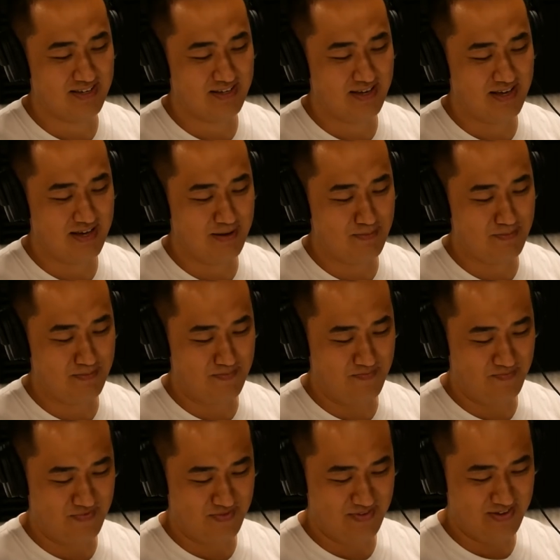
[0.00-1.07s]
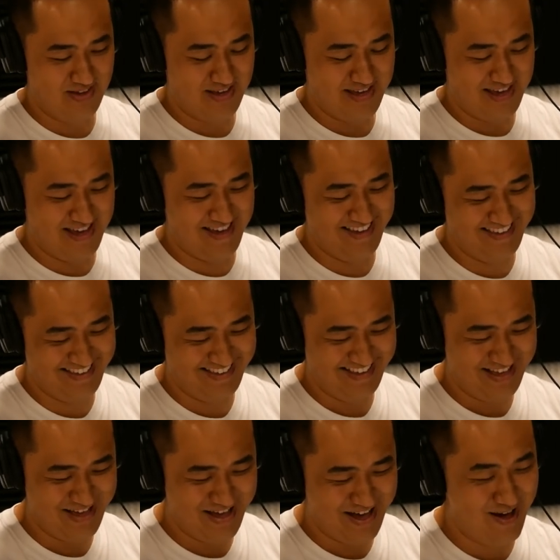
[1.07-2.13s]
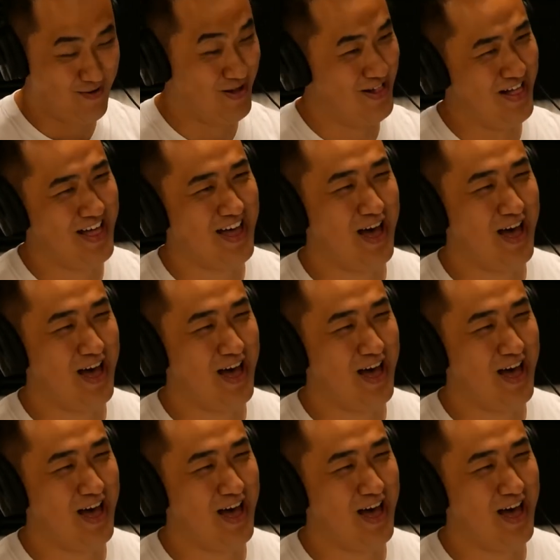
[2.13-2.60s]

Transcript: Don't even um, talk about that. It was just oh, terrible.